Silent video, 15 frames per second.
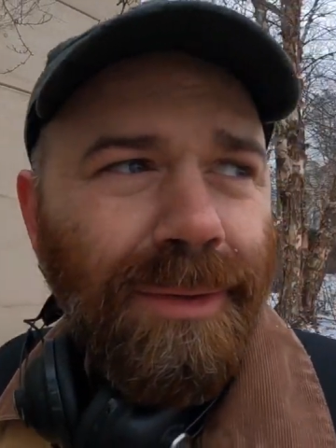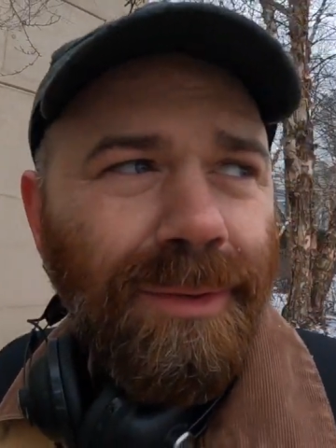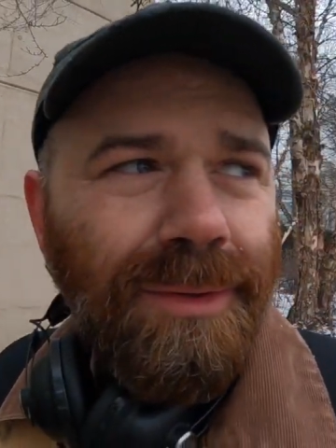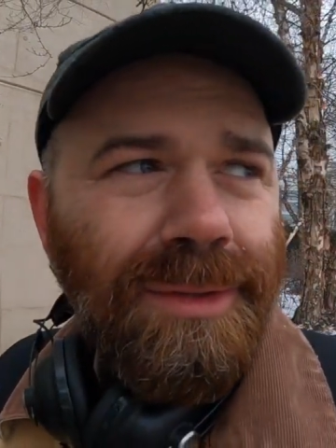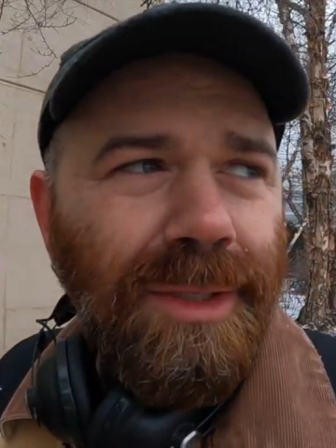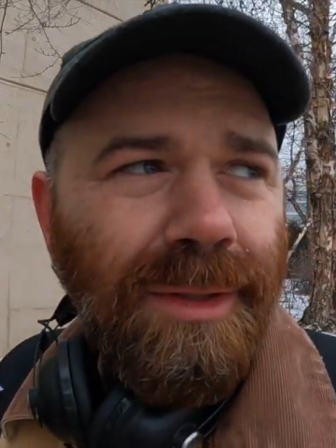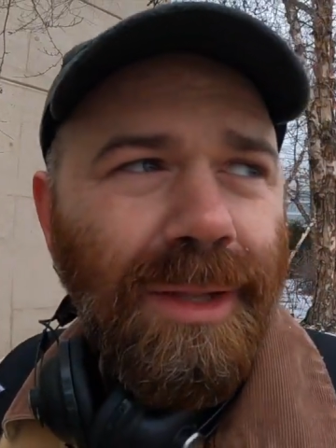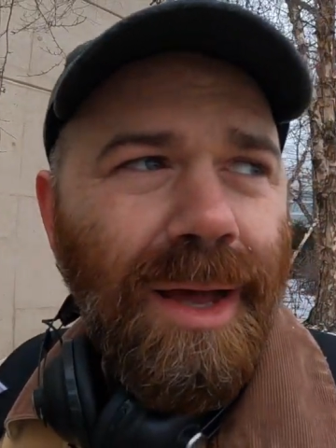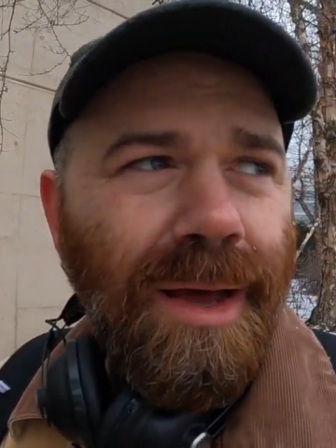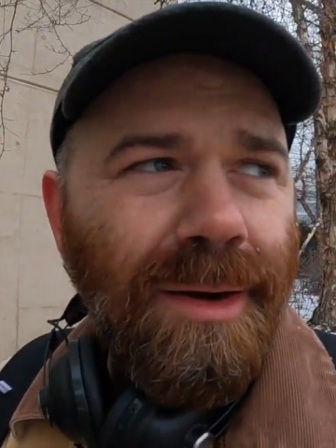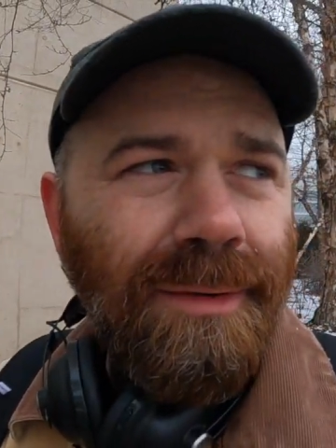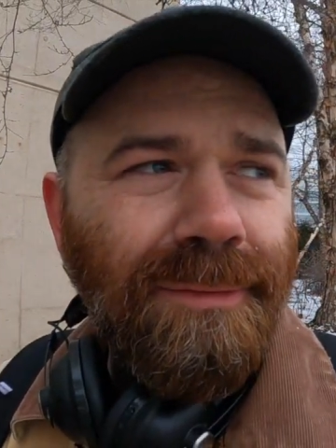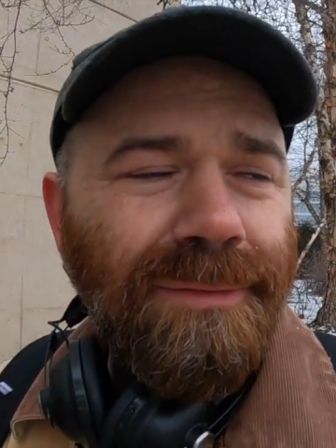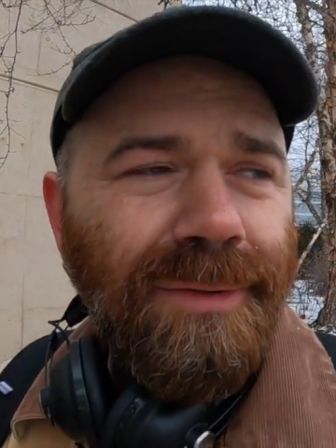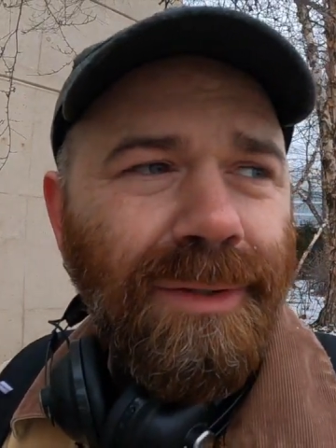There's a lot
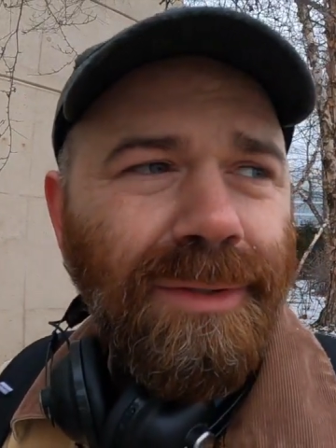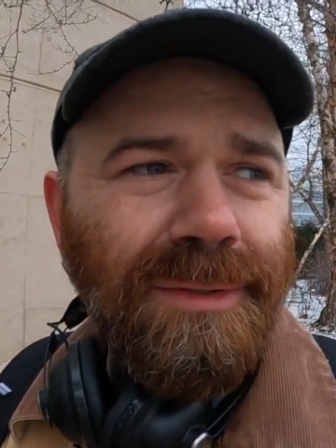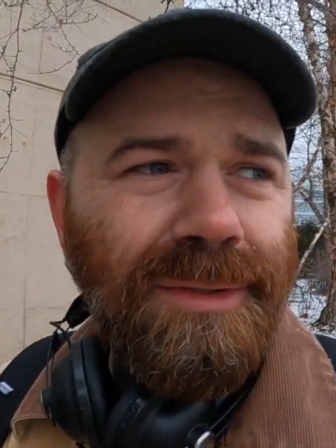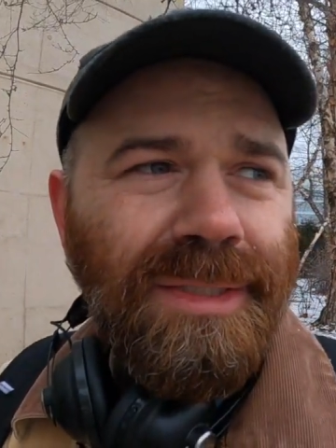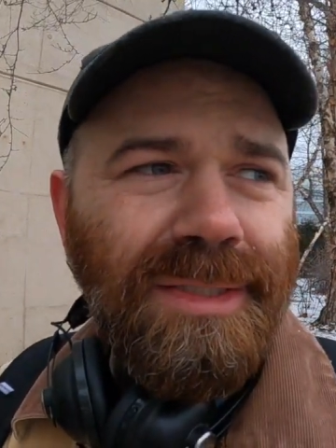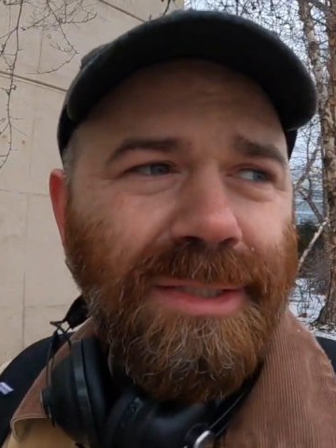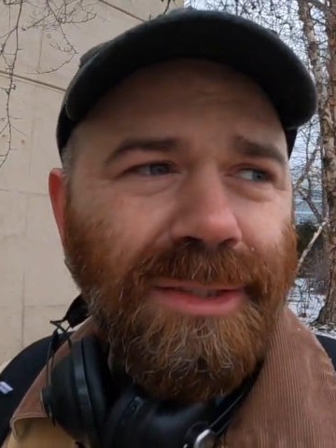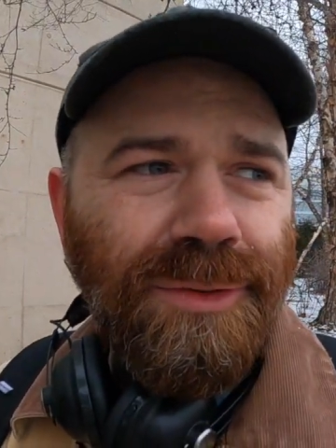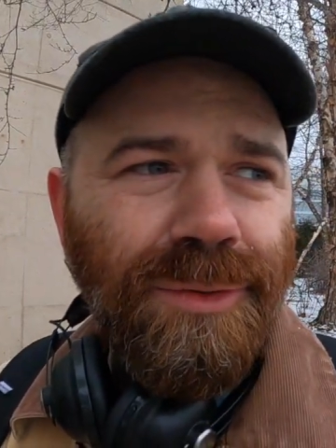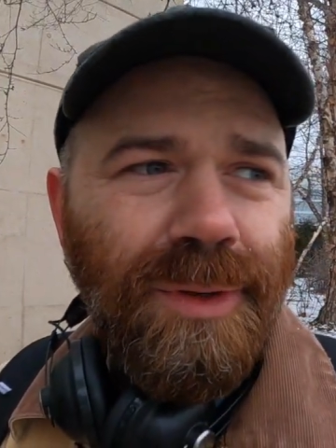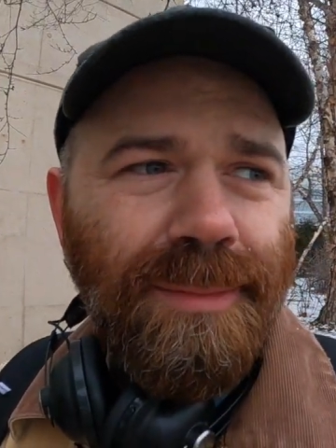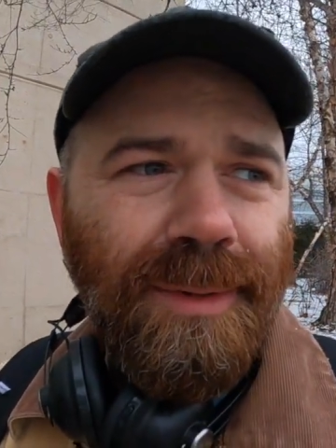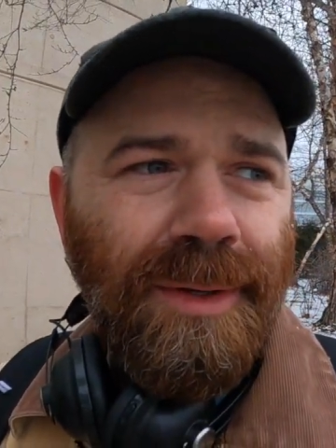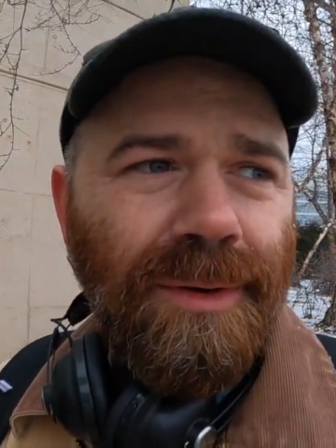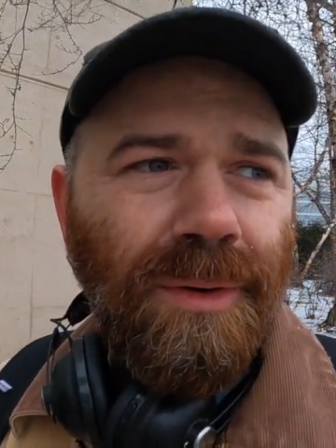of
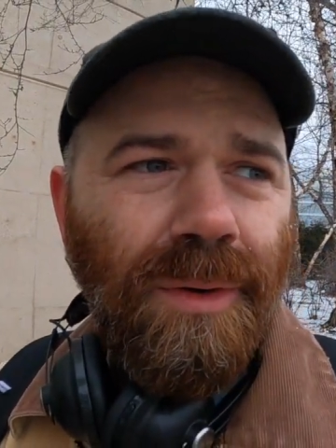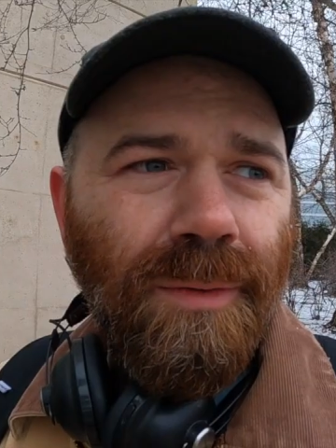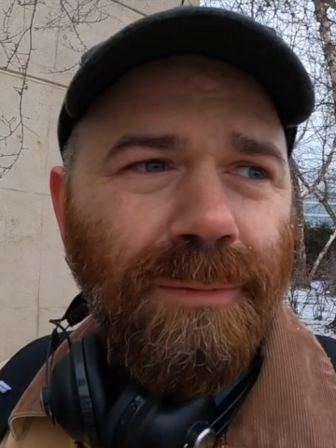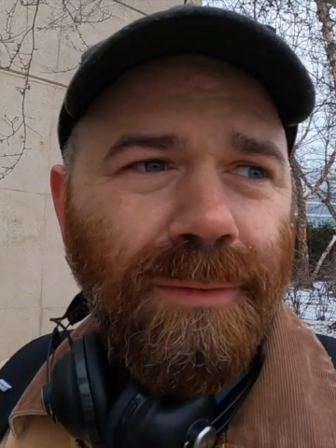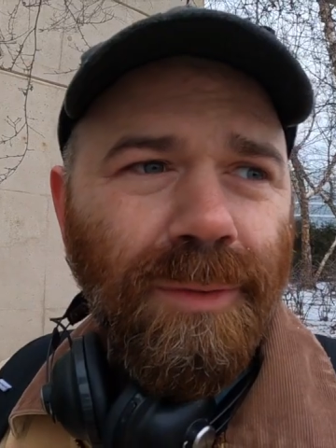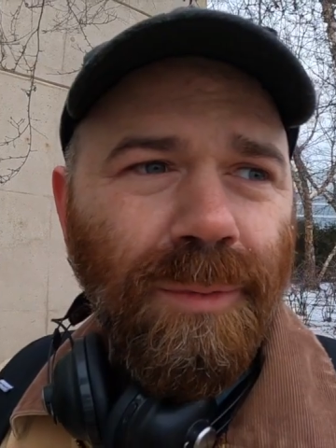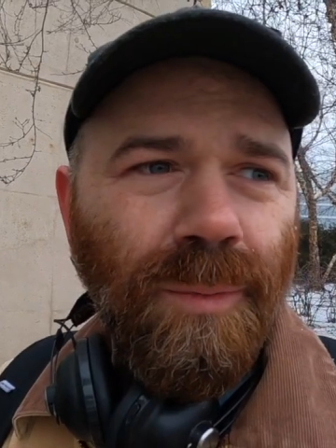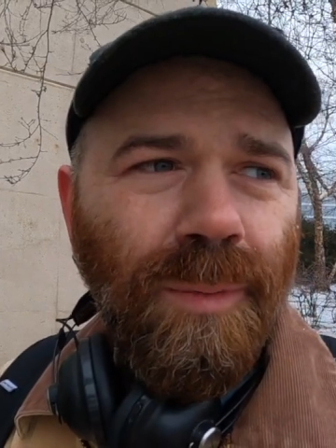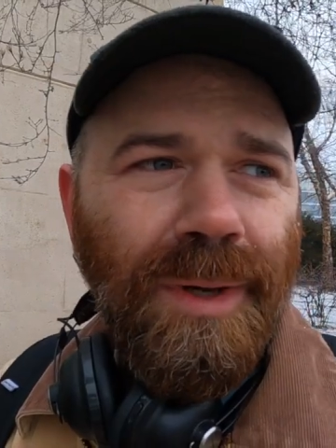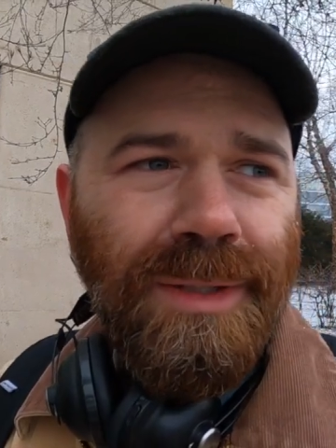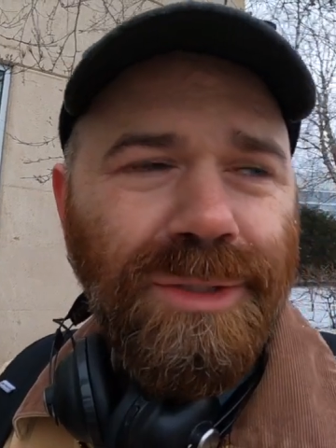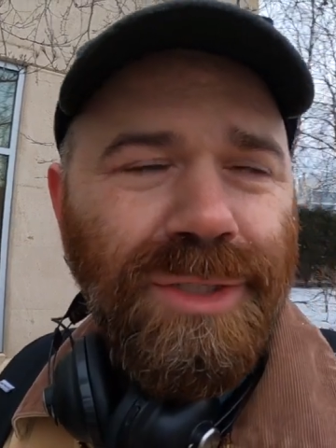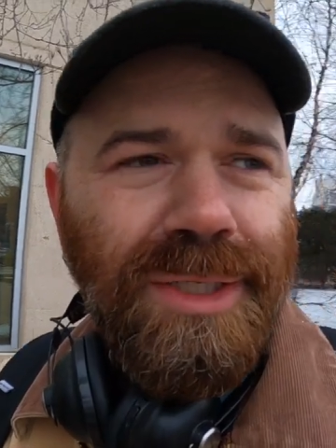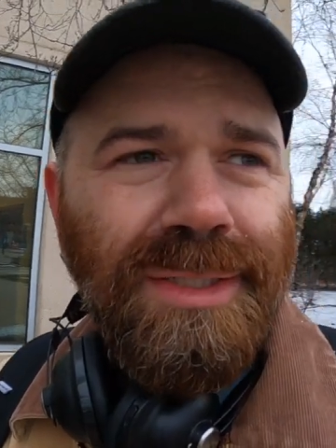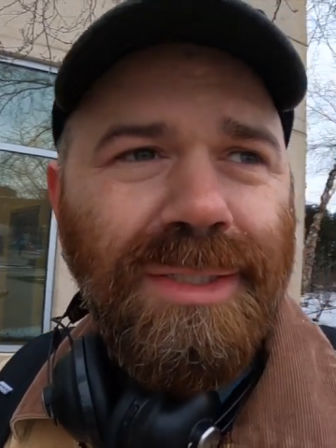disagreement over
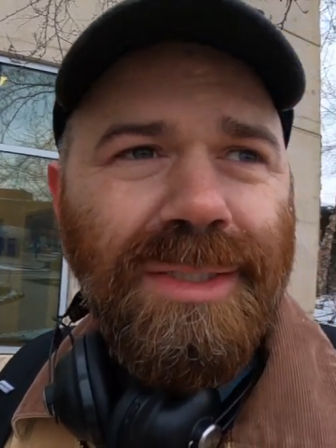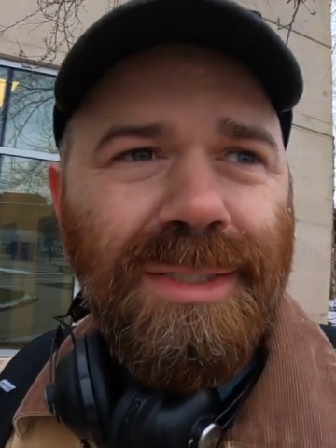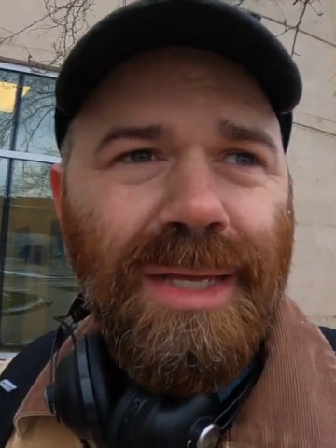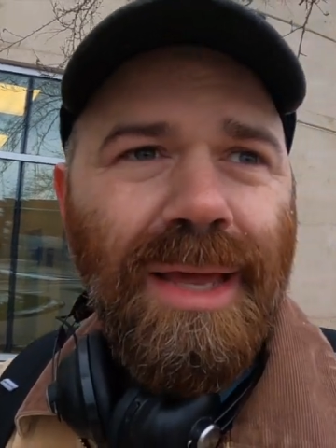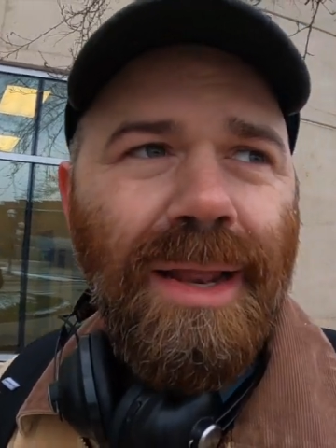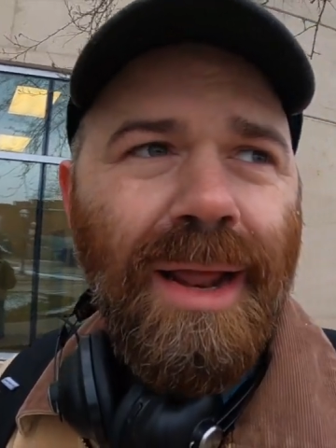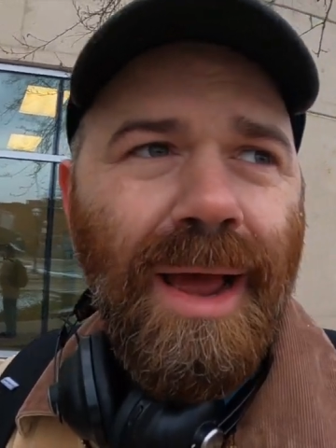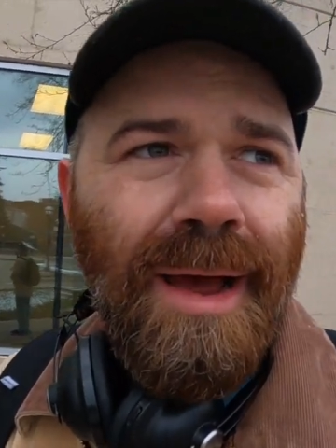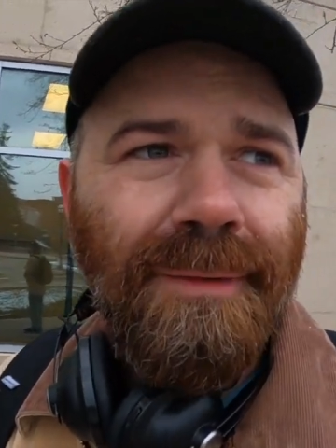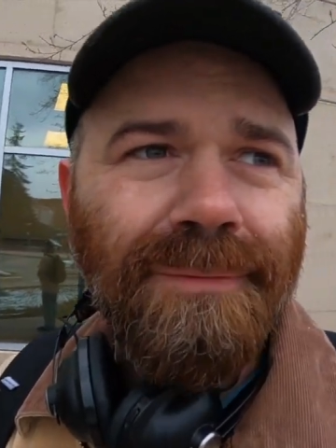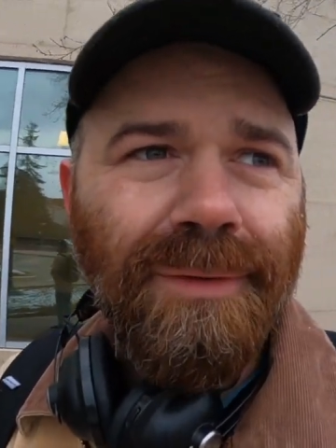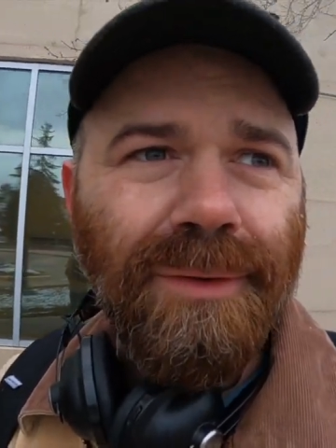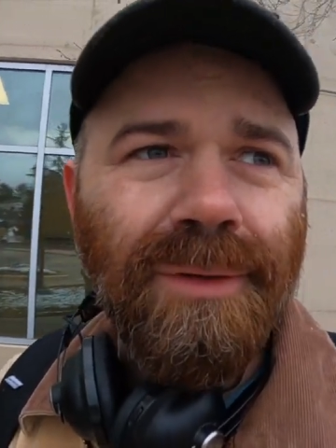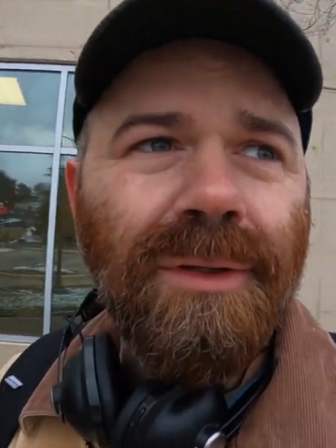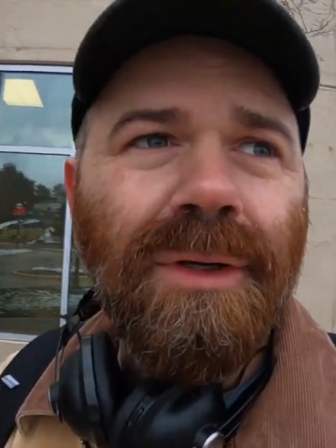what Jesus said
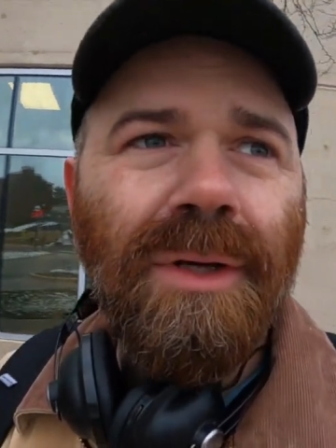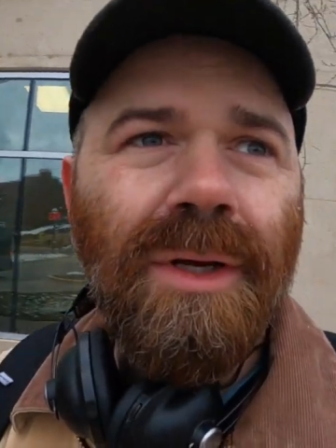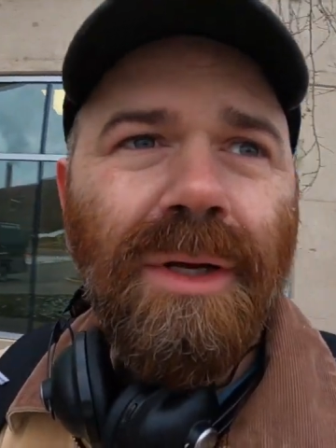after